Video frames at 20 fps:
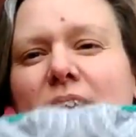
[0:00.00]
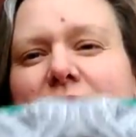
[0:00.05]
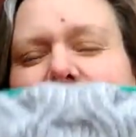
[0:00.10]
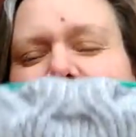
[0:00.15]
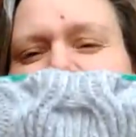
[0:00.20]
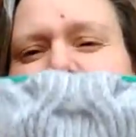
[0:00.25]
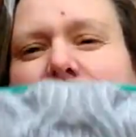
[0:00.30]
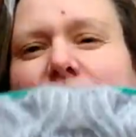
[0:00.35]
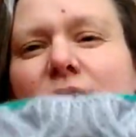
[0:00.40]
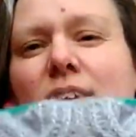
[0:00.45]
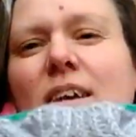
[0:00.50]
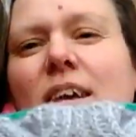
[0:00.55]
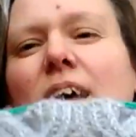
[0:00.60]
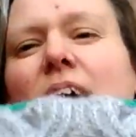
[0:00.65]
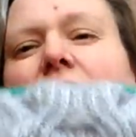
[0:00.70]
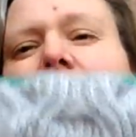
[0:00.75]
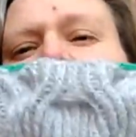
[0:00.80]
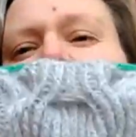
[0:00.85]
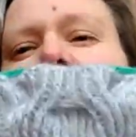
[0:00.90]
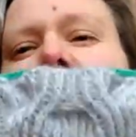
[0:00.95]
cast on,
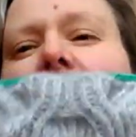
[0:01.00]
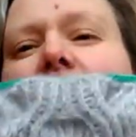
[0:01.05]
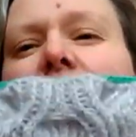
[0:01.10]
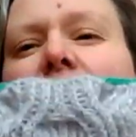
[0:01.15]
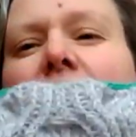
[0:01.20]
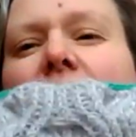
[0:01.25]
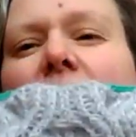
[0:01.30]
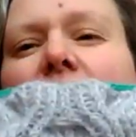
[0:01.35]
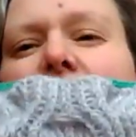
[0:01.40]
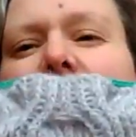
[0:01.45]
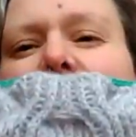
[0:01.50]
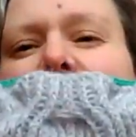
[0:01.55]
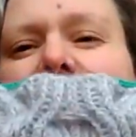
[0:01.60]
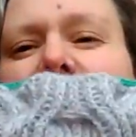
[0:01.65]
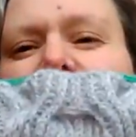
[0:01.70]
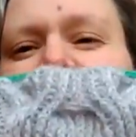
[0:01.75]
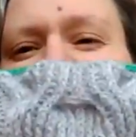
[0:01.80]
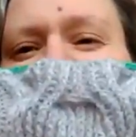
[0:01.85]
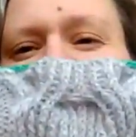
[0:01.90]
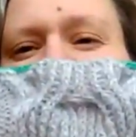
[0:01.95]
and you
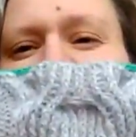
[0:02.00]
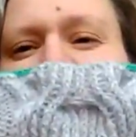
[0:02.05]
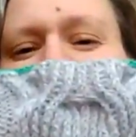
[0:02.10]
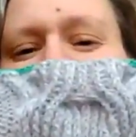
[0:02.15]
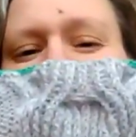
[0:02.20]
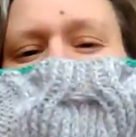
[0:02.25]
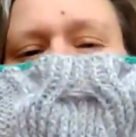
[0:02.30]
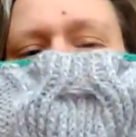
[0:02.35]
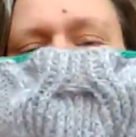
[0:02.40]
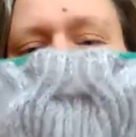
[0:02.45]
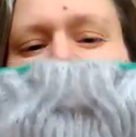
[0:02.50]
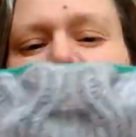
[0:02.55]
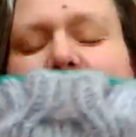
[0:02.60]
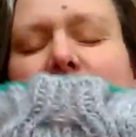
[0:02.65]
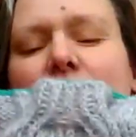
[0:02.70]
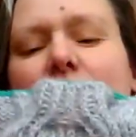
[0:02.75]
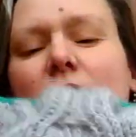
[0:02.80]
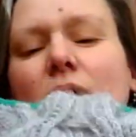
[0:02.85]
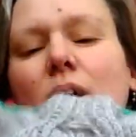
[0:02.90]
start doing this